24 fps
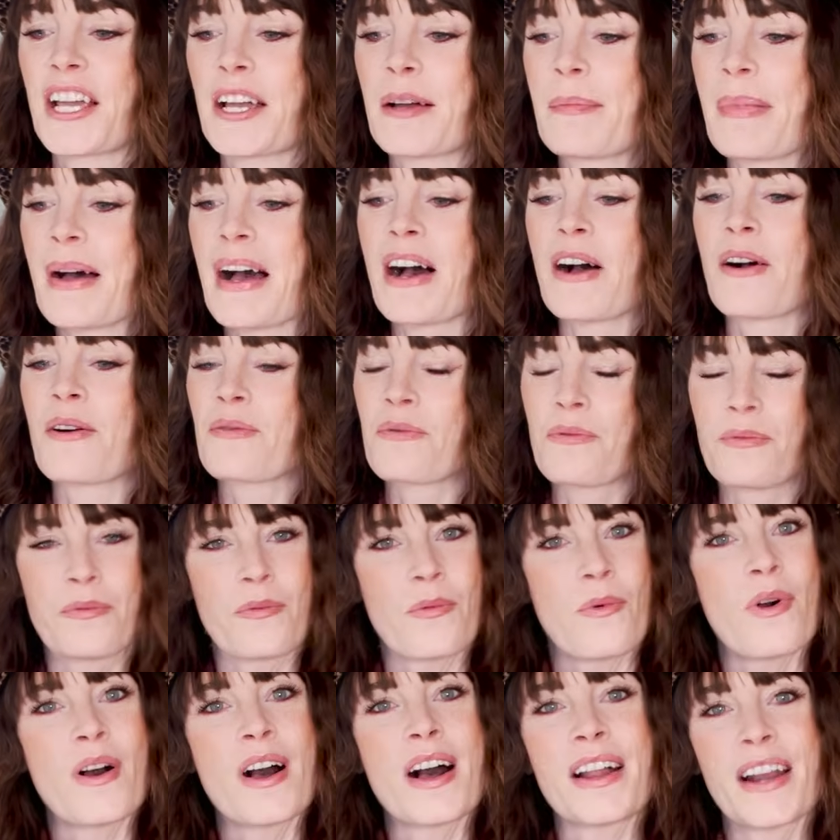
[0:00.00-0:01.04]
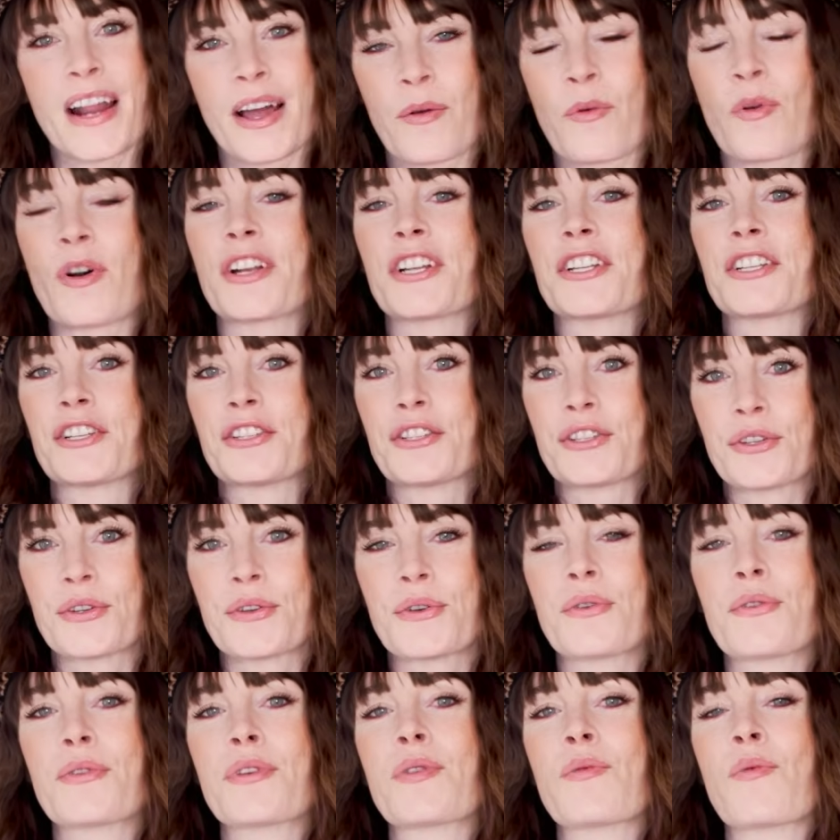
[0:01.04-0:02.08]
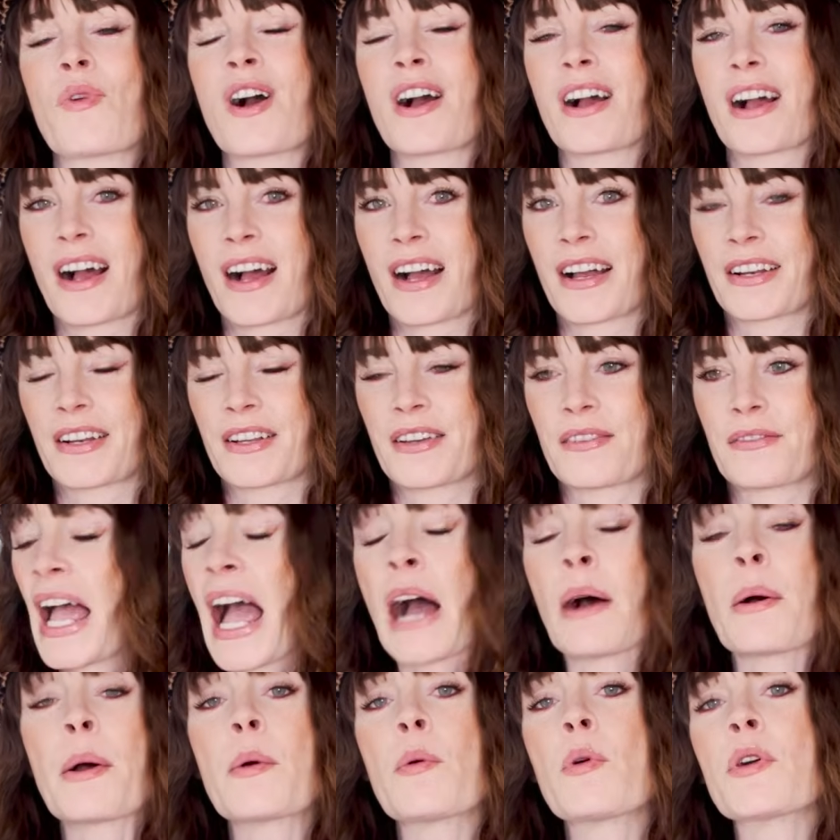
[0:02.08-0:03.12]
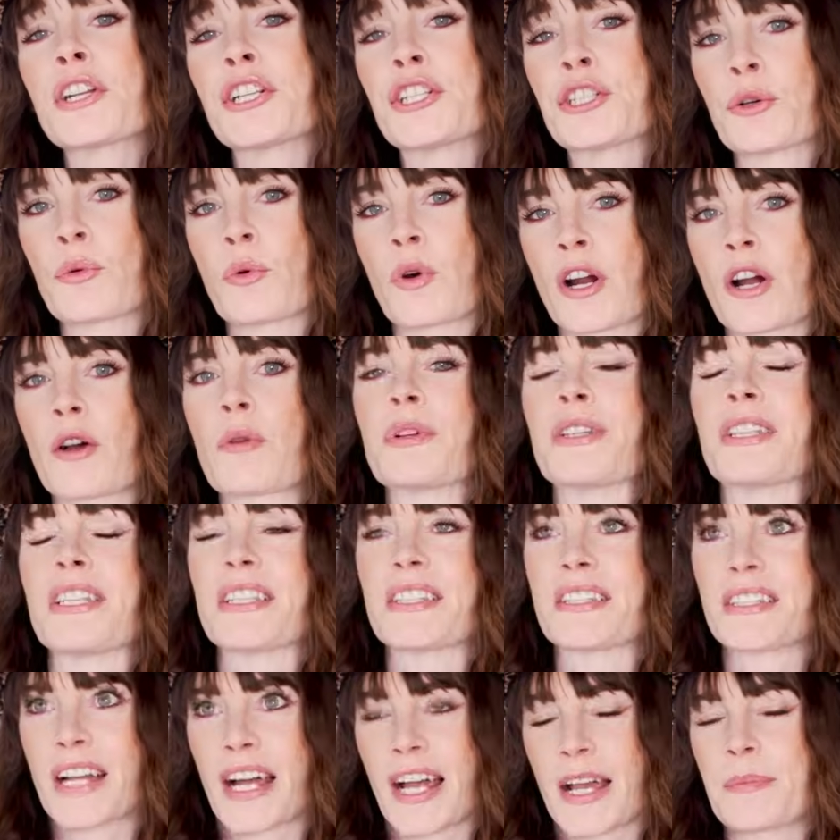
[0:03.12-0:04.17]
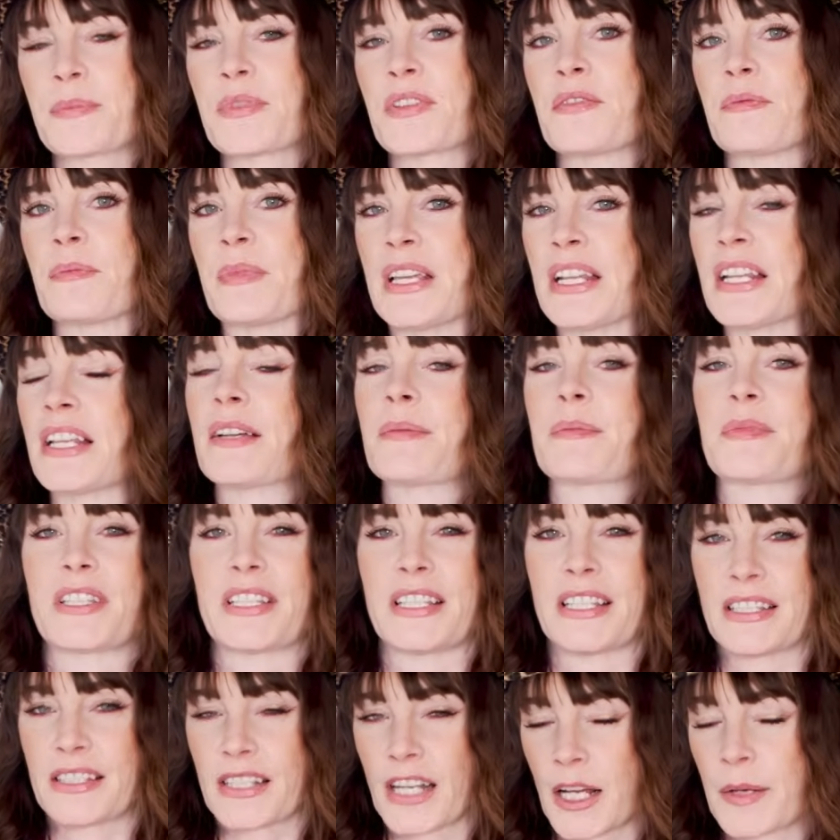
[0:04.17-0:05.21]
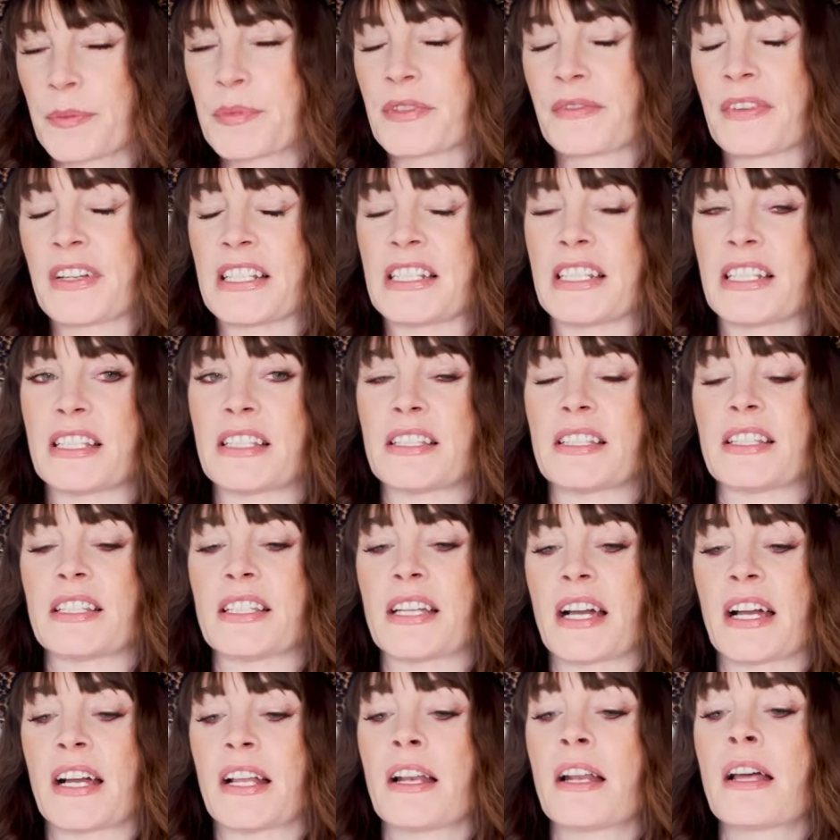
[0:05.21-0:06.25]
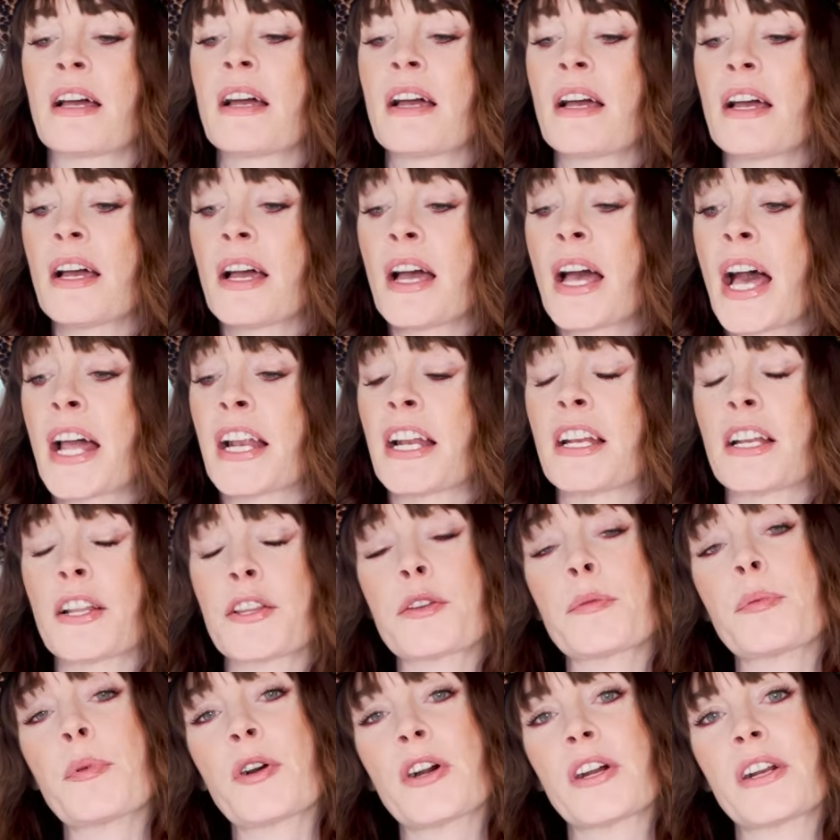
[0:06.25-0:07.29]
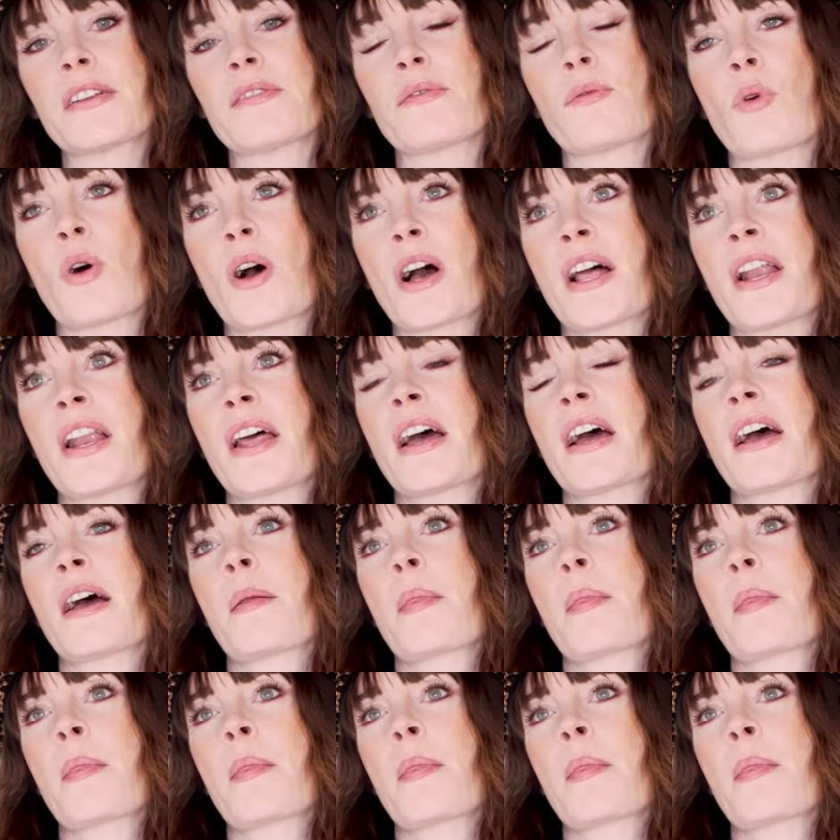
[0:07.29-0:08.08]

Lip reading: about what I wanted to do, how I wanted to work with these types of mediums and these types of ideas again. And another part of what